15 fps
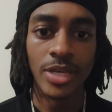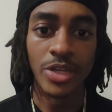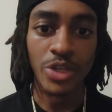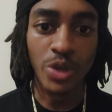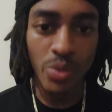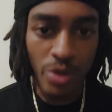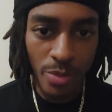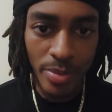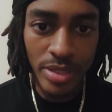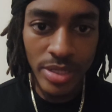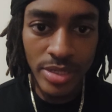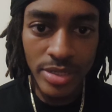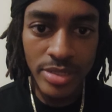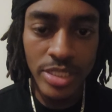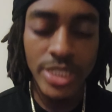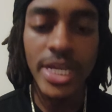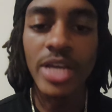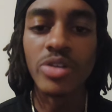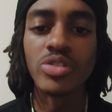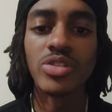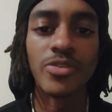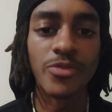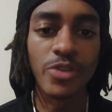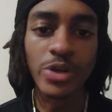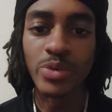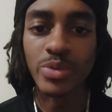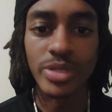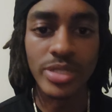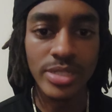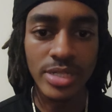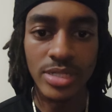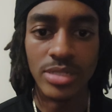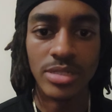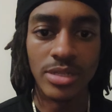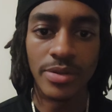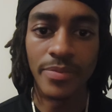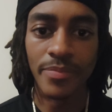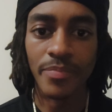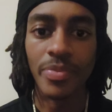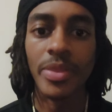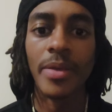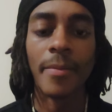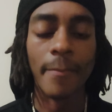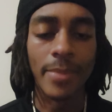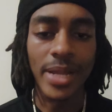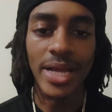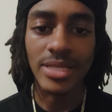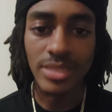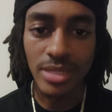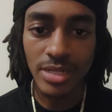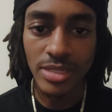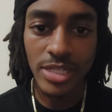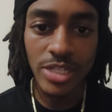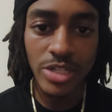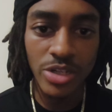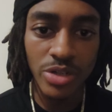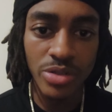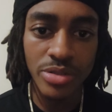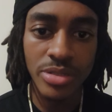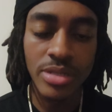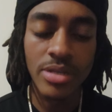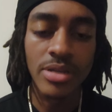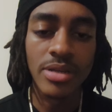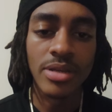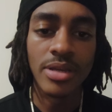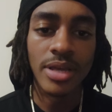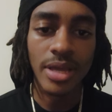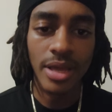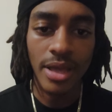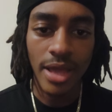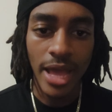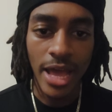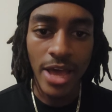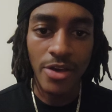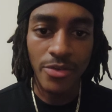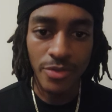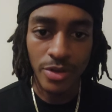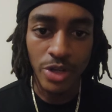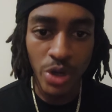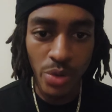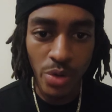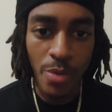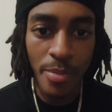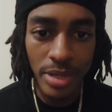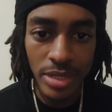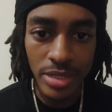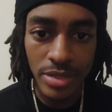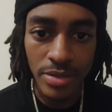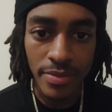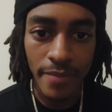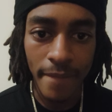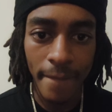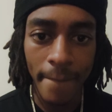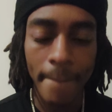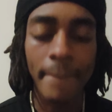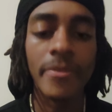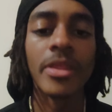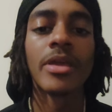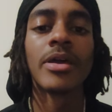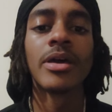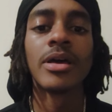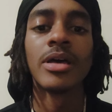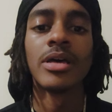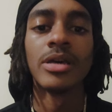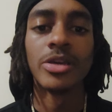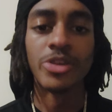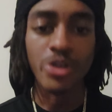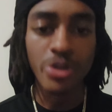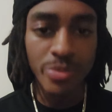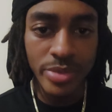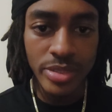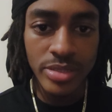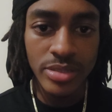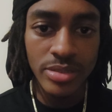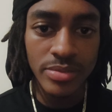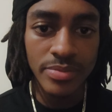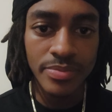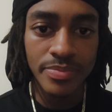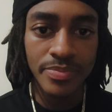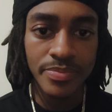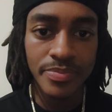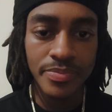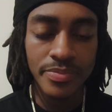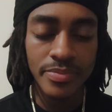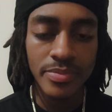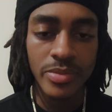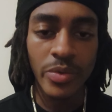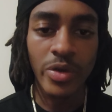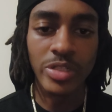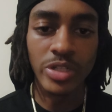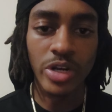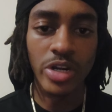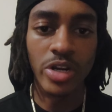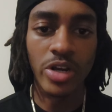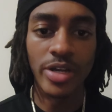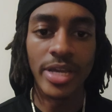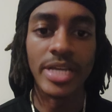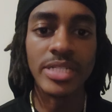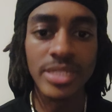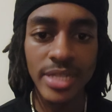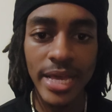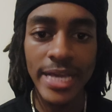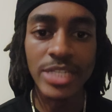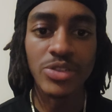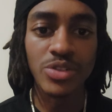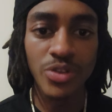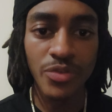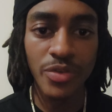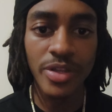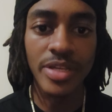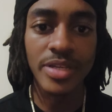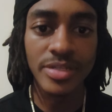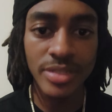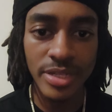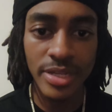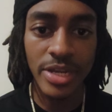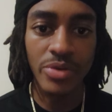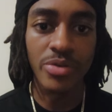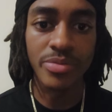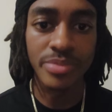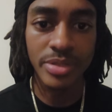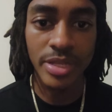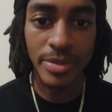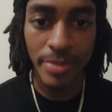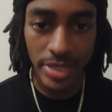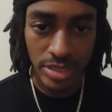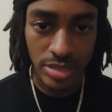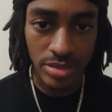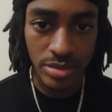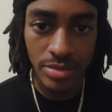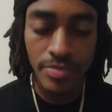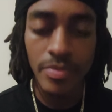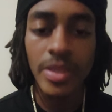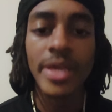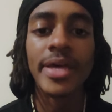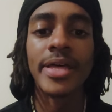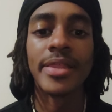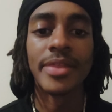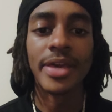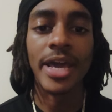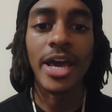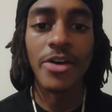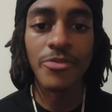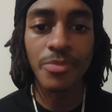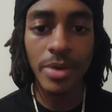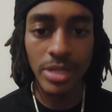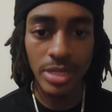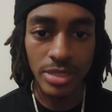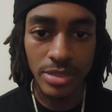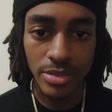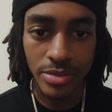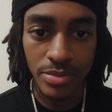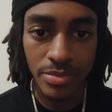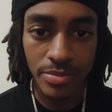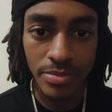Neuromelanin channels the frequencies of the sun. Blacks and Latinos have neuromelanin. Humans, which are Caucasian, Asian, Dravidians, and Arabs, and Mexicans, they have melanin,